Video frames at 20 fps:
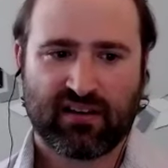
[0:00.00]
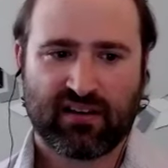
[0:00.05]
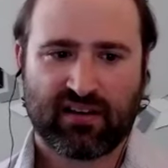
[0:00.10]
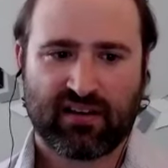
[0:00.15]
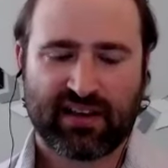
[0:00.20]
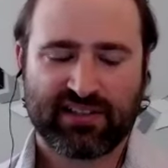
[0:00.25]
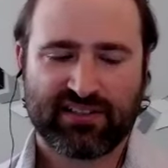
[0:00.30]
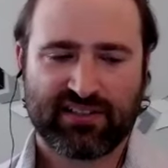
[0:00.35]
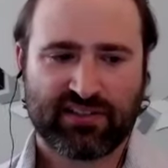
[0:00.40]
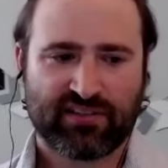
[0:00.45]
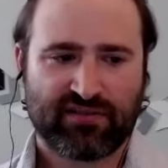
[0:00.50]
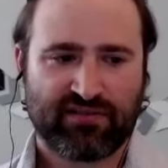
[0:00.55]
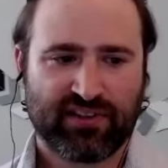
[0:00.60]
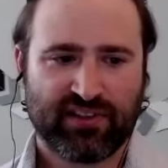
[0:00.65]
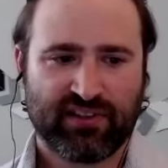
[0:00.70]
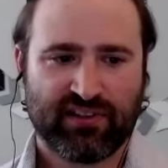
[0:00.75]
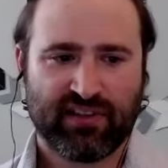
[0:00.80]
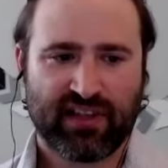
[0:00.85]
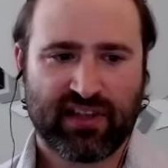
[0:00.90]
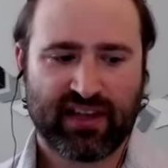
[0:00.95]
just
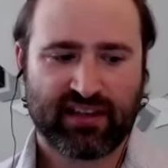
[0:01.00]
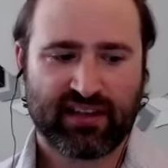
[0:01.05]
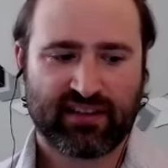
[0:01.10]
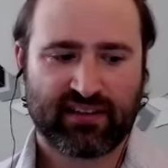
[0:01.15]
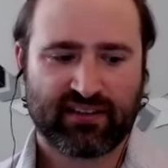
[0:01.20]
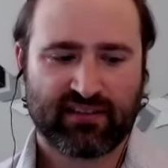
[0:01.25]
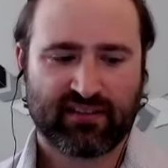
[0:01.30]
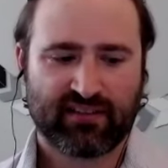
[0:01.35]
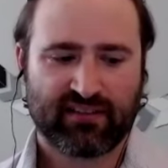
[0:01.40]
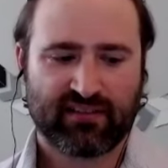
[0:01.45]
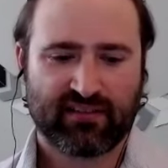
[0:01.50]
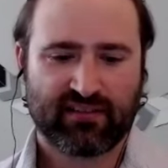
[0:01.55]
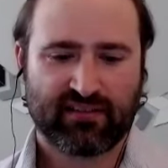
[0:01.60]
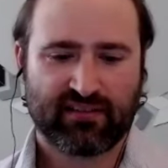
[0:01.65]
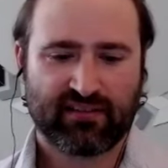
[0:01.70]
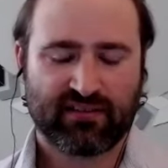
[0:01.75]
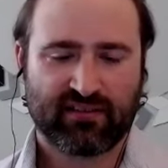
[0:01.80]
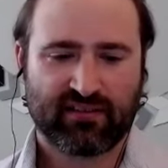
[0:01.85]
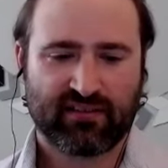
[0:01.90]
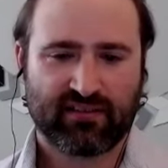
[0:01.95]
feel like
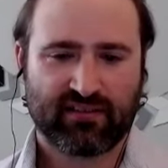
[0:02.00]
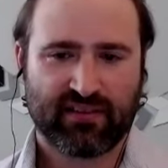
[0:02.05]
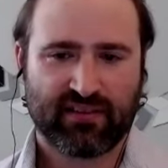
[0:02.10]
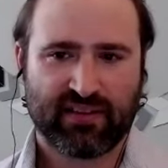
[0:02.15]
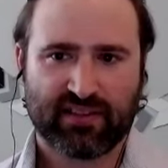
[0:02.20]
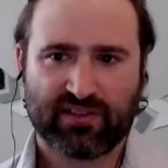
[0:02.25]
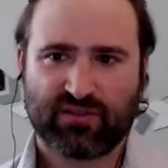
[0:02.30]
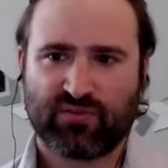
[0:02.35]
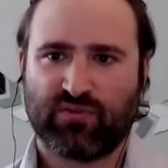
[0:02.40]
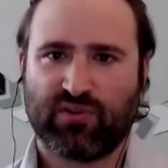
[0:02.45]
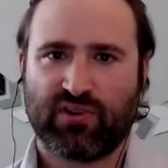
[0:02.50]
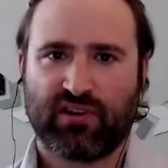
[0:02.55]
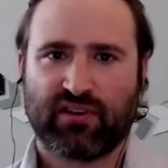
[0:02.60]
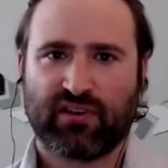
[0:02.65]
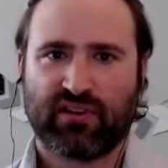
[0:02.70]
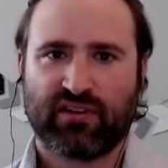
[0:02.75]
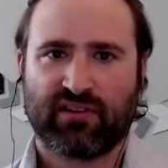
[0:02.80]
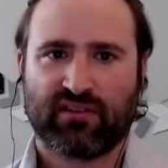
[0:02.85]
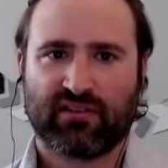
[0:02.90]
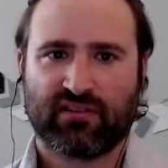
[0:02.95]
this
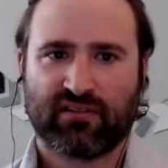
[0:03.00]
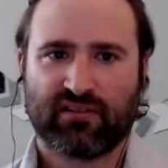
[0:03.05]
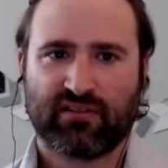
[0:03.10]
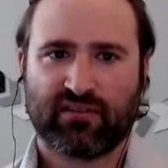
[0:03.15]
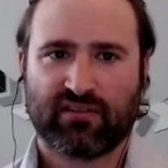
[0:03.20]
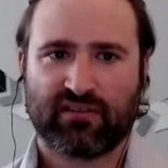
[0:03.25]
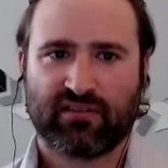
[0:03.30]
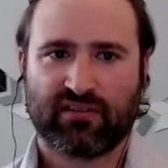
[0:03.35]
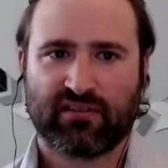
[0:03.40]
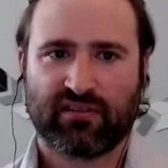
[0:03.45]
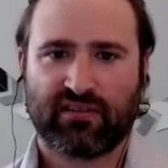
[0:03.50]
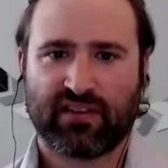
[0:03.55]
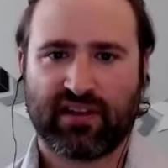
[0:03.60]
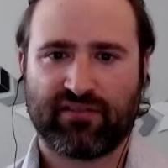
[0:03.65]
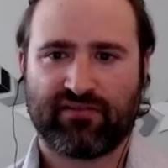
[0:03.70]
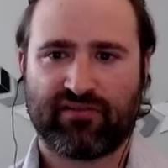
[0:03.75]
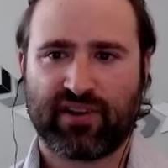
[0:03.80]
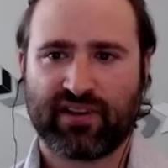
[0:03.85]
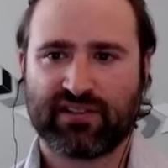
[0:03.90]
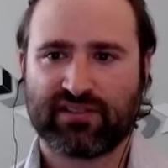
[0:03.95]
work
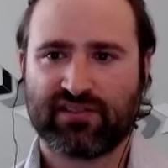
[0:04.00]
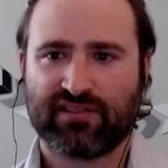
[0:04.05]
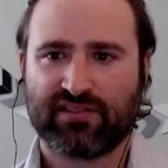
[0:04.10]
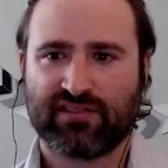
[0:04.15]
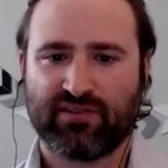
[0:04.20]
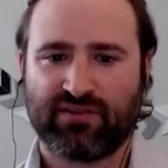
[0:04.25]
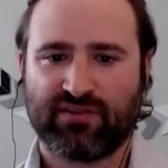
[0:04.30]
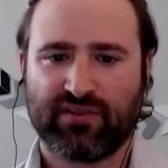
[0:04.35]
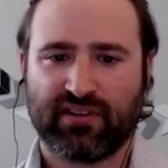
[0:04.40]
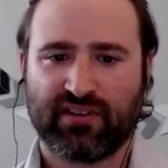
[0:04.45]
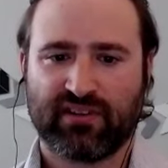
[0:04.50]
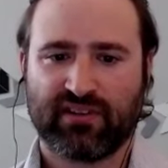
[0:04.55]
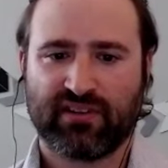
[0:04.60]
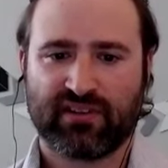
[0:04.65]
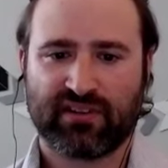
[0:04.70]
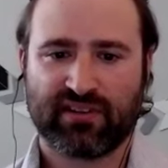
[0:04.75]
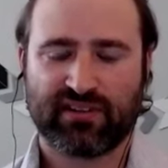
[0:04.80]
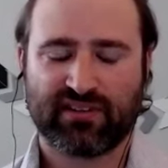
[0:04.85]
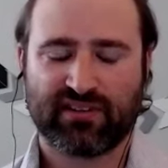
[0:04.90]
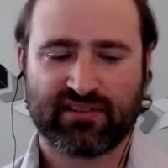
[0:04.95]
that Friends is doing
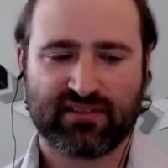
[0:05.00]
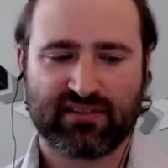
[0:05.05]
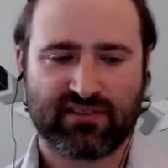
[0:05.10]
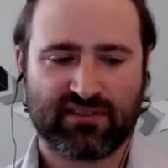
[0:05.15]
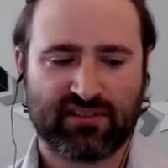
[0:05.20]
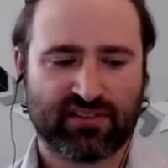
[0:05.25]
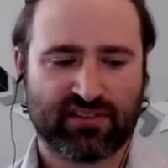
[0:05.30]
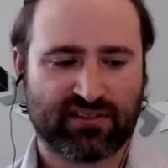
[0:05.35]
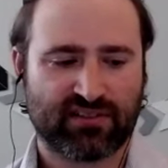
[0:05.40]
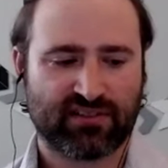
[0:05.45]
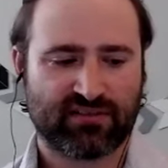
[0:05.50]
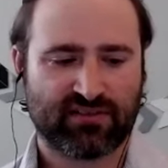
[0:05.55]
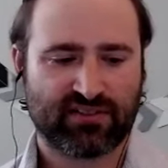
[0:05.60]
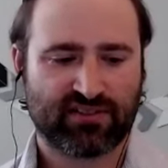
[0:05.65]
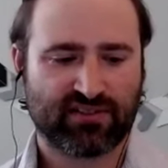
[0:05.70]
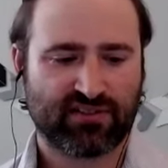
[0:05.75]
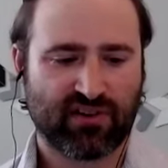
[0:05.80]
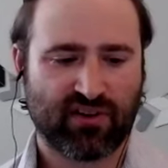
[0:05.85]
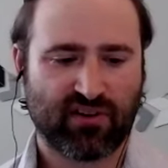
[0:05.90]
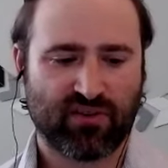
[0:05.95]
is just
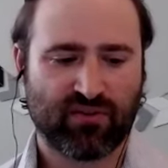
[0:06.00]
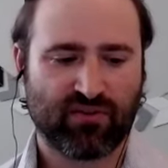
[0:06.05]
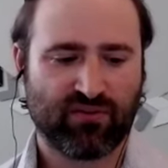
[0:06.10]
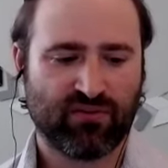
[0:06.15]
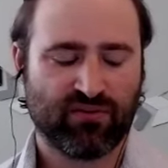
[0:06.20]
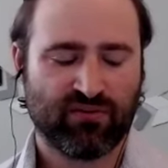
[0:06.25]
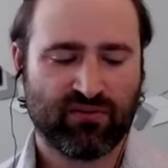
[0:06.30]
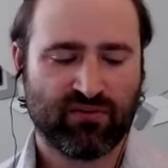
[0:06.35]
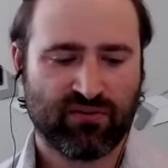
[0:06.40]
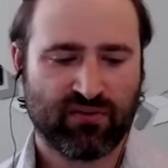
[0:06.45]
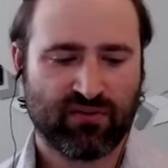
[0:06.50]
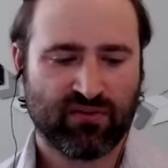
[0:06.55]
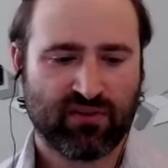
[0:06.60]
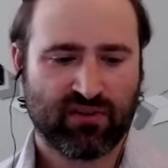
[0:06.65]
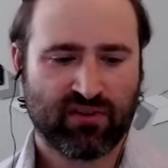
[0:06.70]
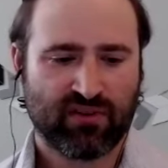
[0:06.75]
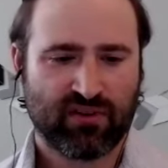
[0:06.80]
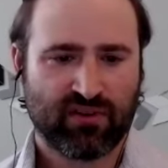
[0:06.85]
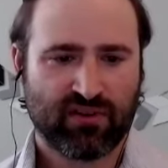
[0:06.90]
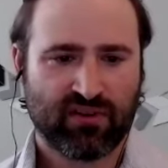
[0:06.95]
so
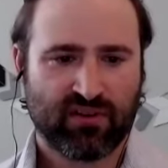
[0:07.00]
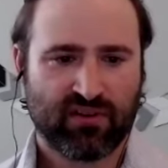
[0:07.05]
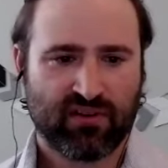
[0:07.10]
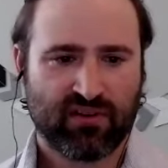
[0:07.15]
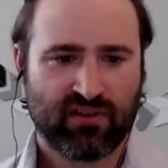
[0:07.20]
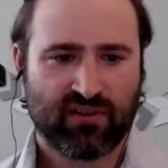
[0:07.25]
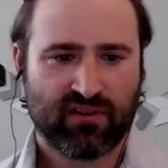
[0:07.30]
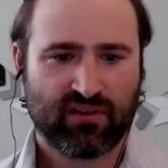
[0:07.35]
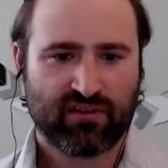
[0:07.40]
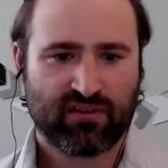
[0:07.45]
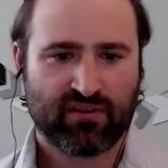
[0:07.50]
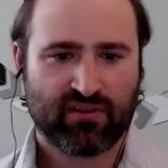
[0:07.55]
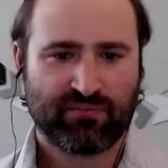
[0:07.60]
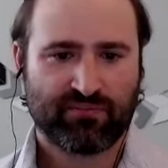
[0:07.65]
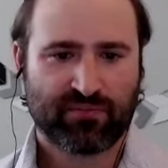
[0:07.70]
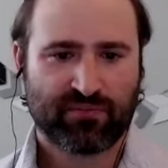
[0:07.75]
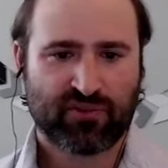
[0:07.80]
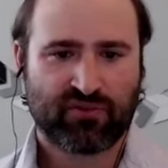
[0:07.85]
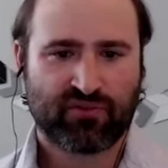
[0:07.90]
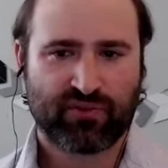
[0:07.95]

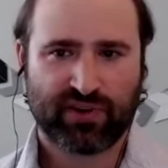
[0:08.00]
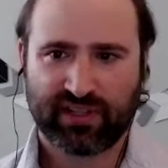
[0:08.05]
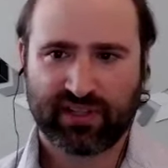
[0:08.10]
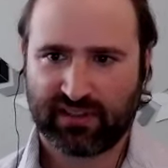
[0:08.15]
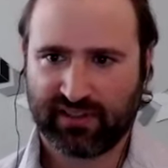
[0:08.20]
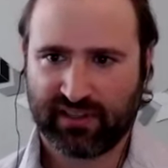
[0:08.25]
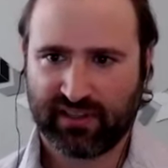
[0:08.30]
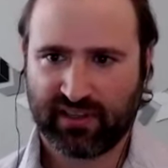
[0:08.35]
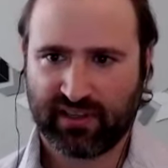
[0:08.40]
critically